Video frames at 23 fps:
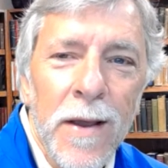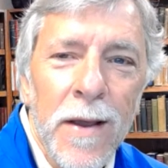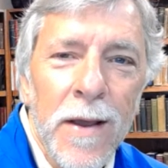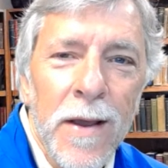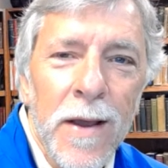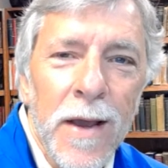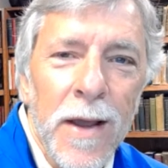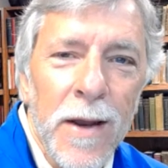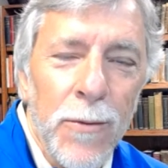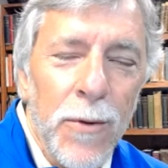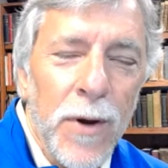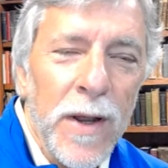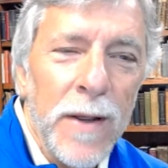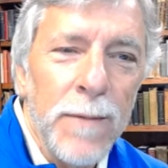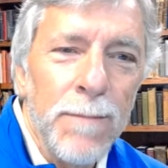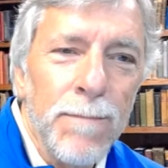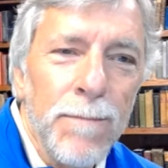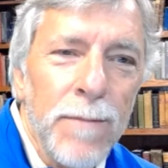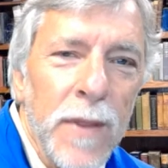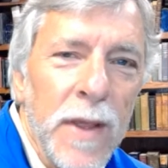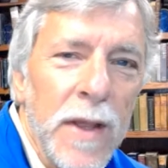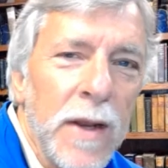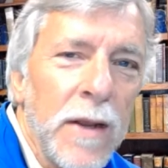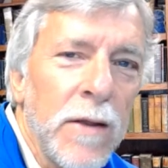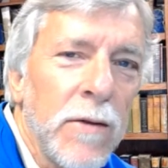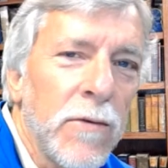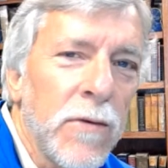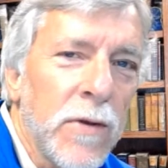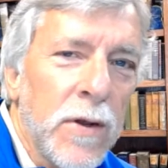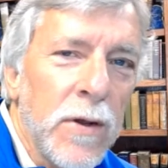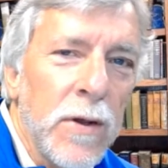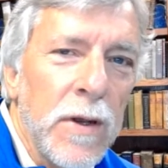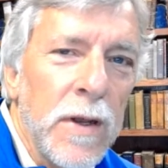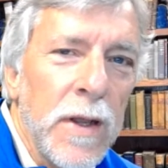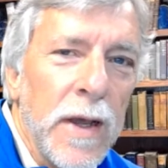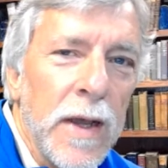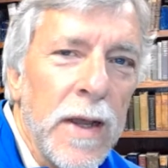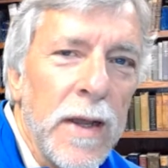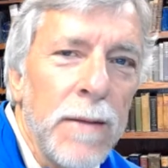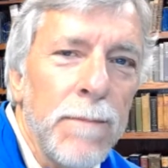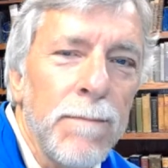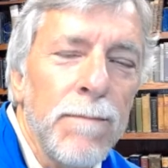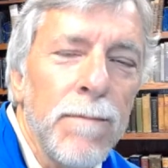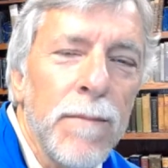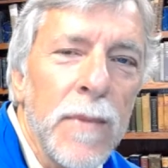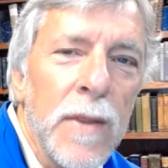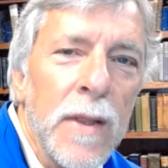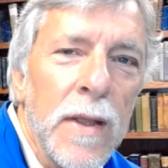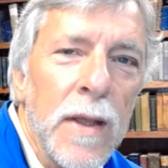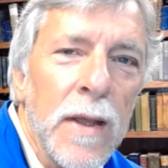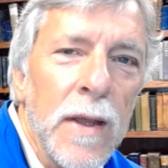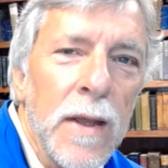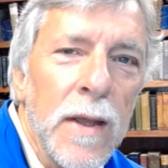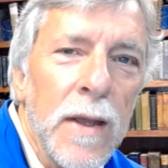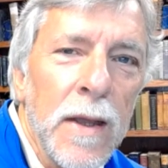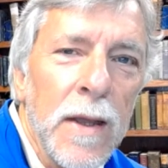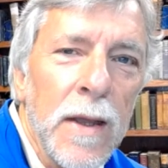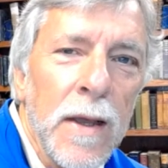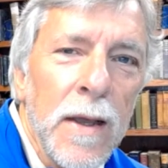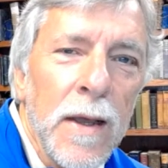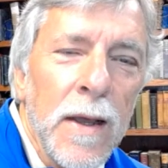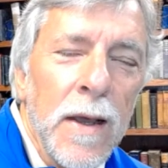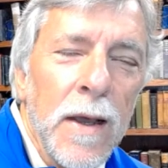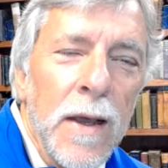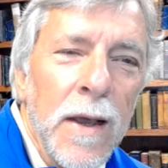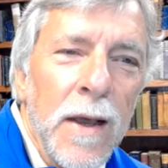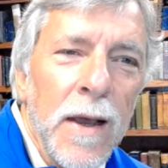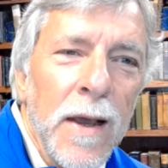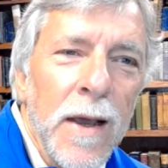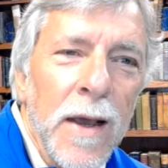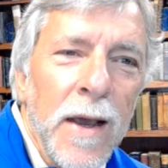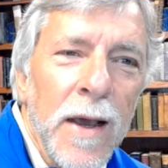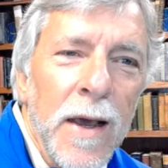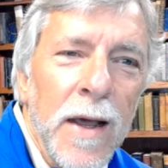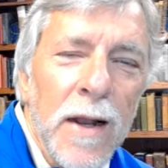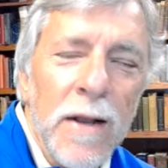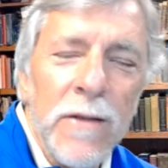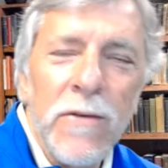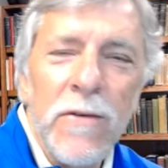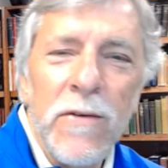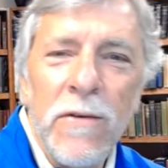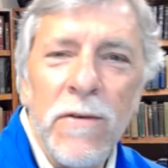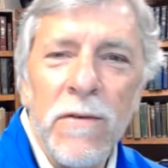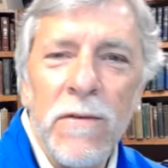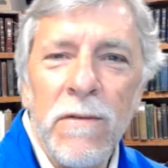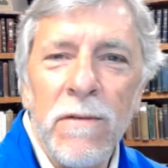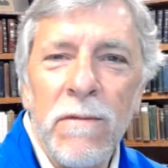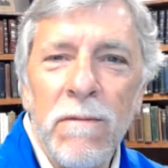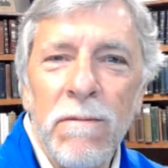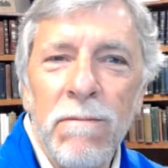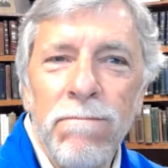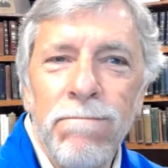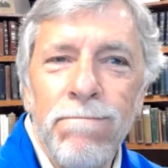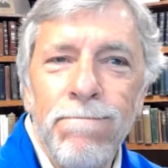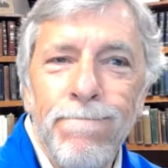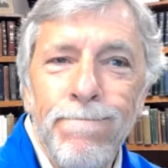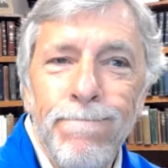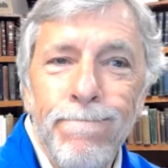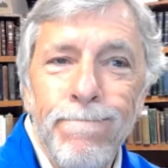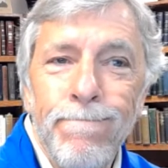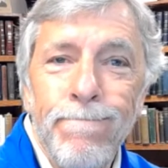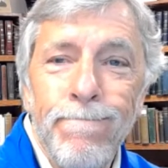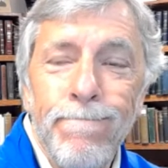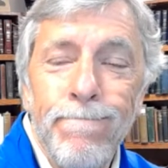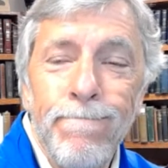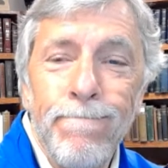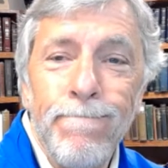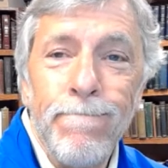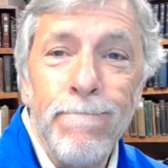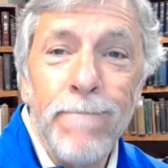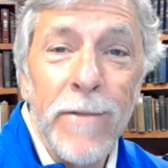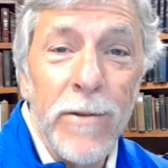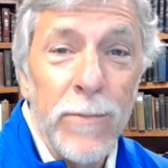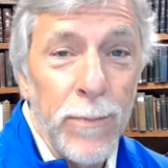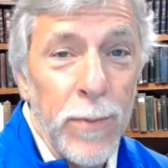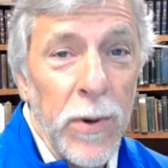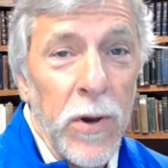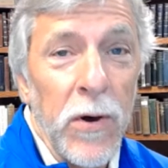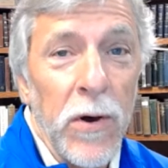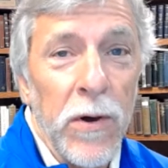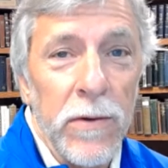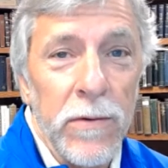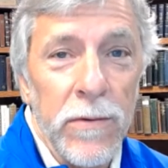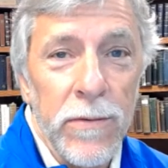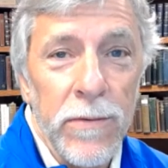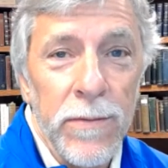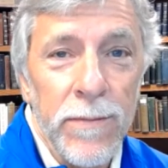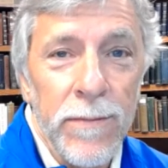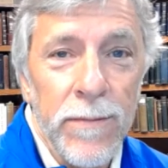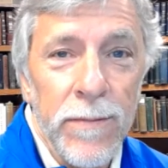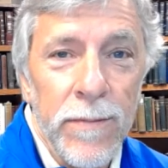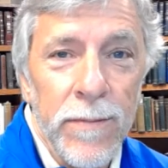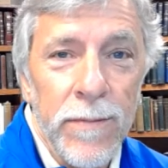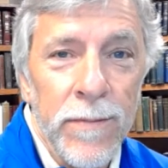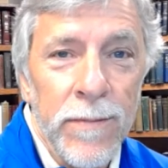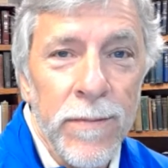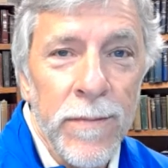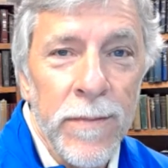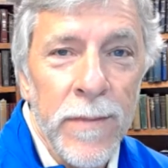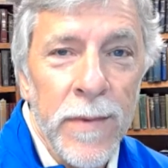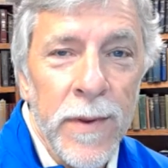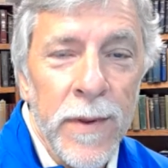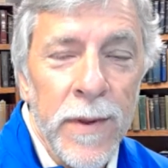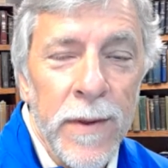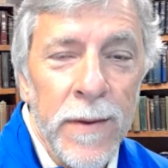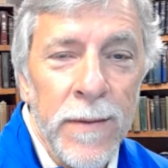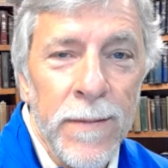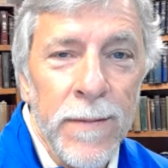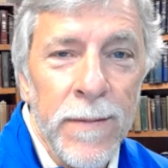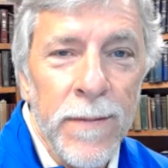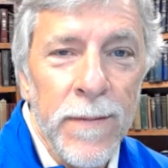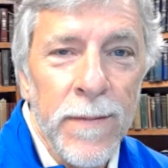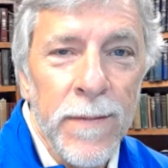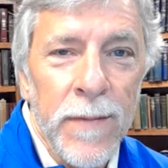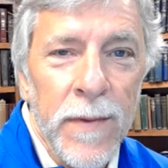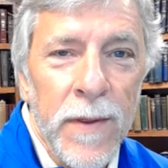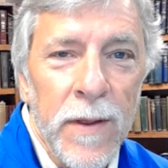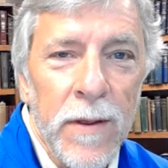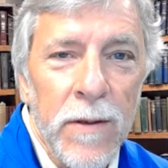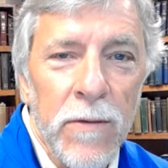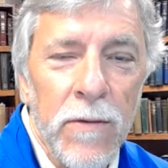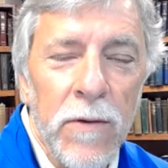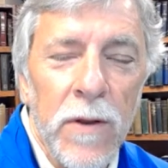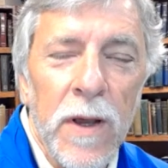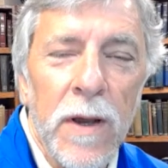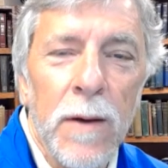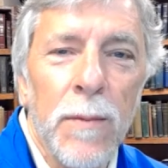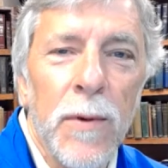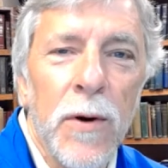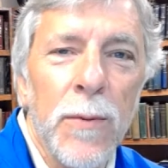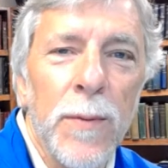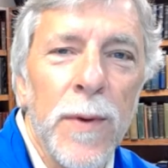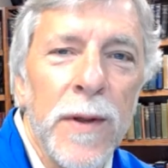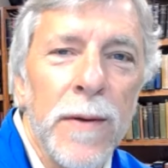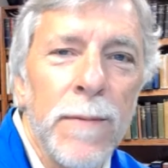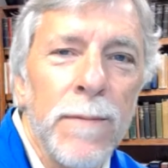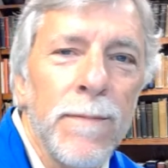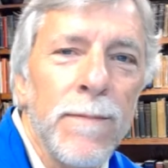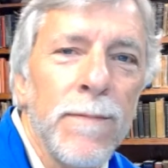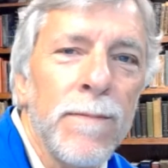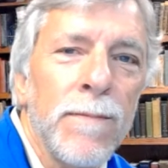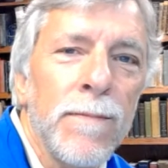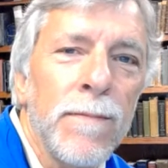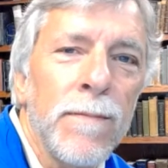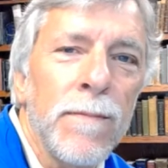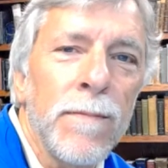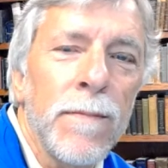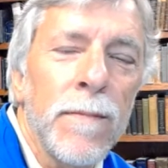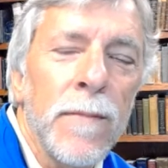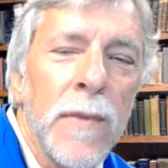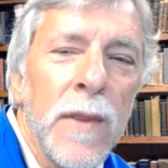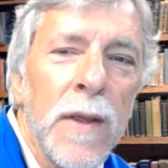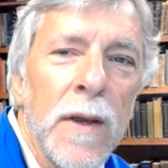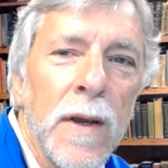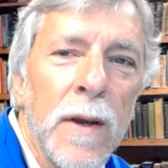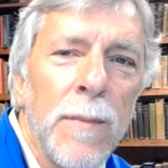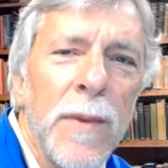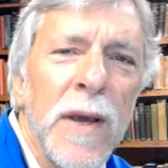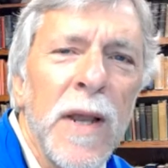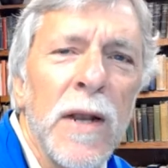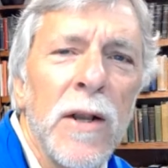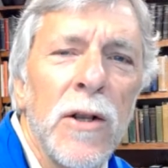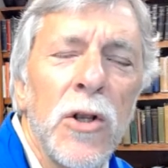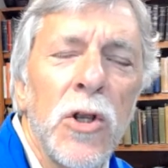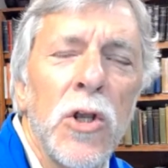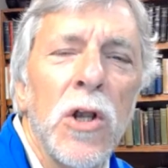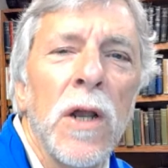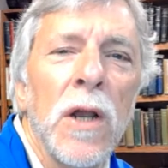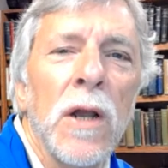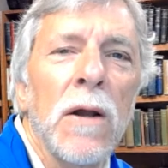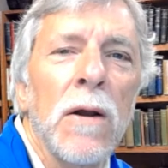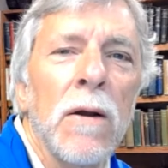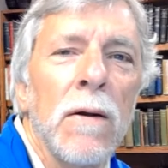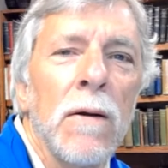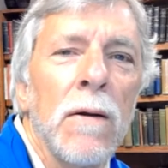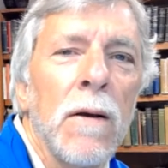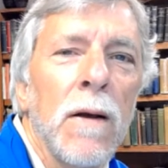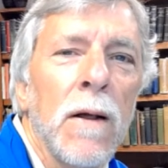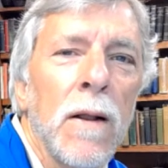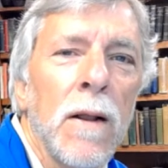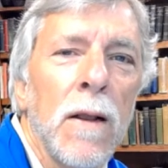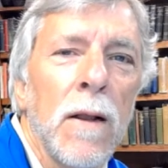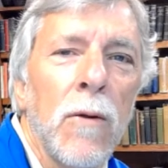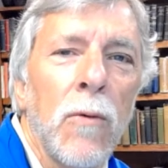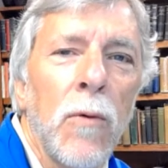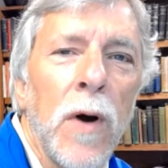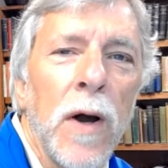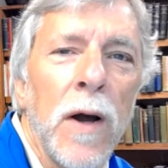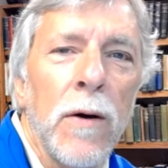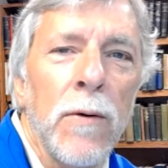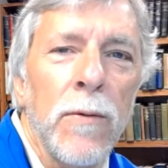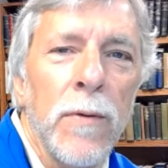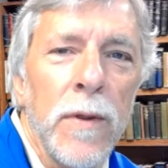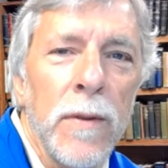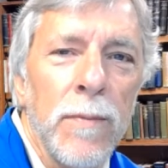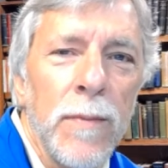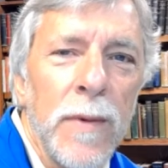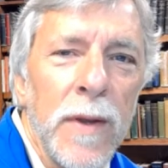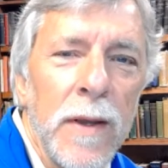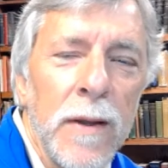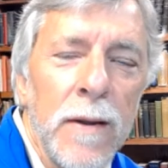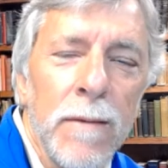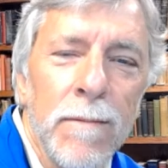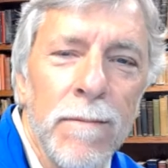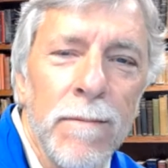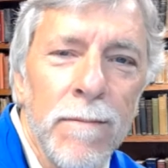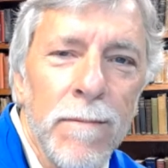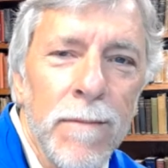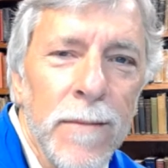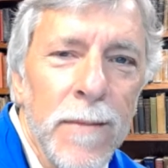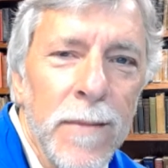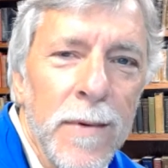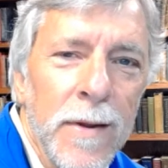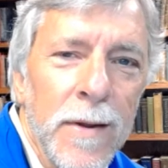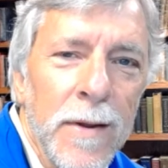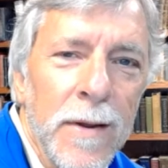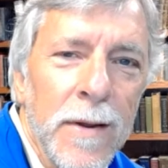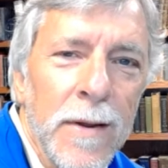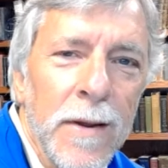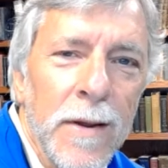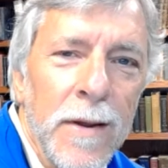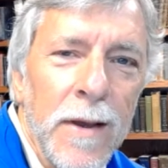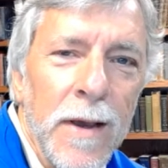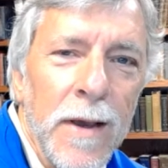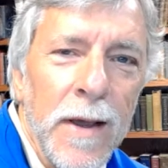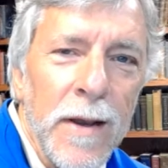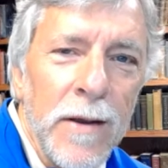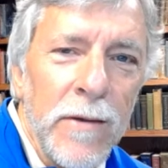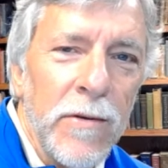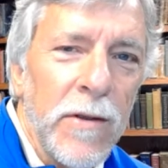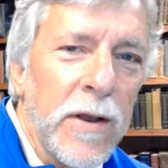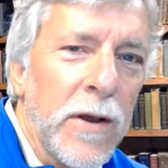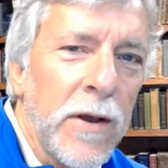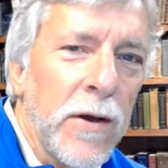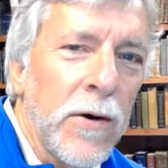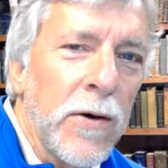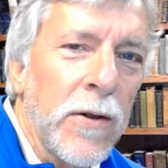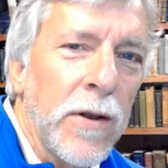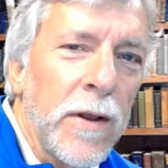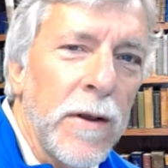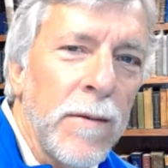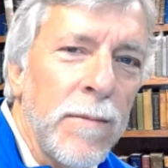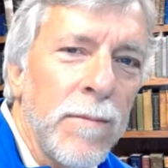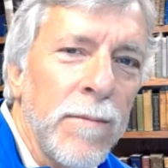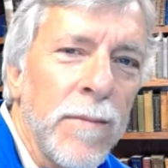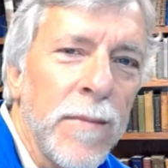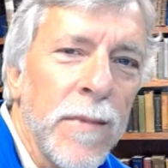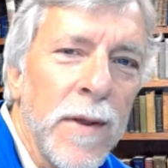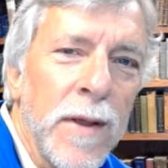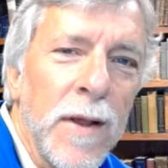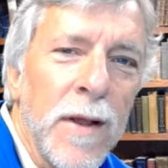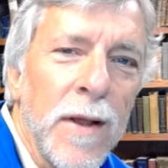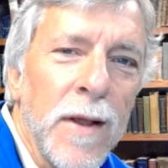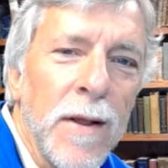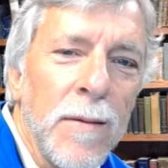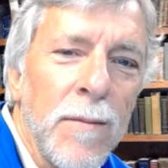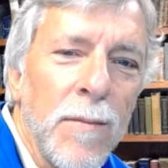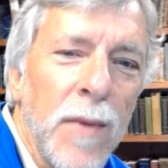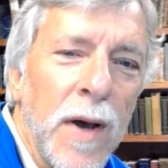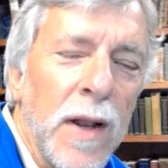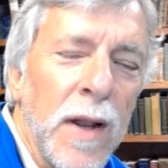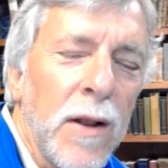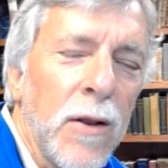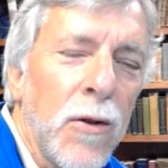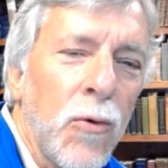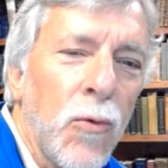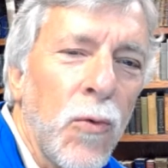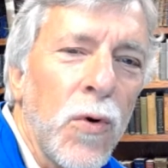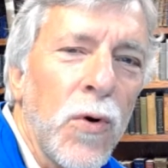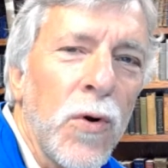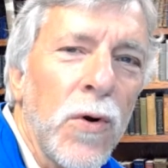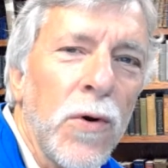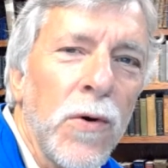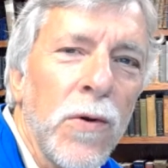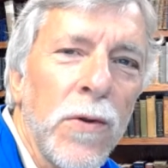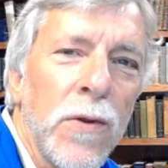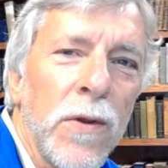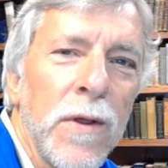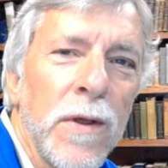Anyway, it is a good day. And let's pause. Let's take a moment. Come in and share a little while with me. And as I call it, my little world.